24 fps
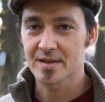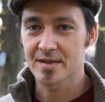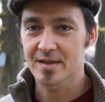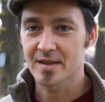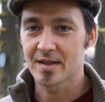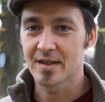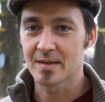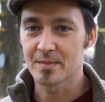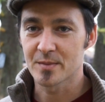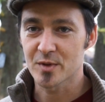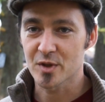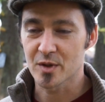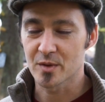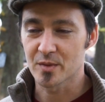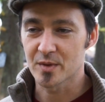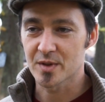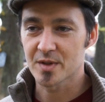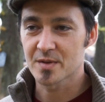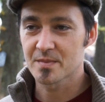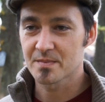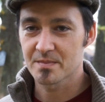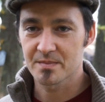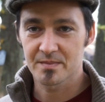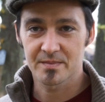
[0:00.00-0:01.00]
So it
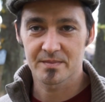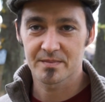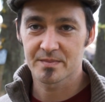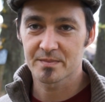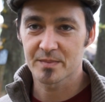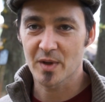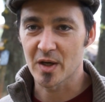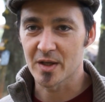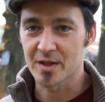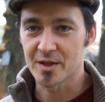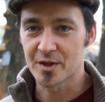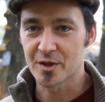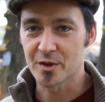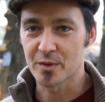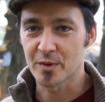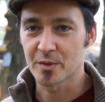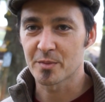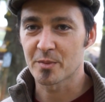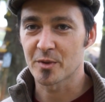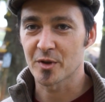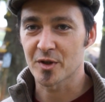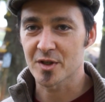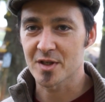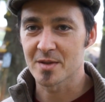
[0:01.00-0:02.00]
was partly to do
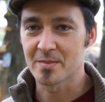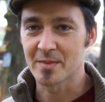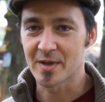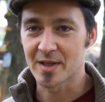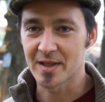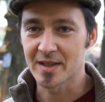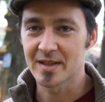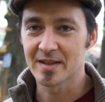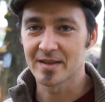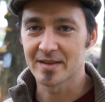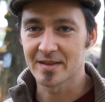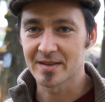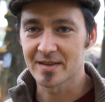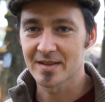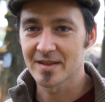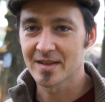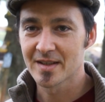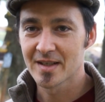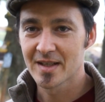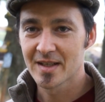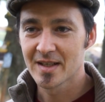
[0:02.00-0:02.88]
with proximity and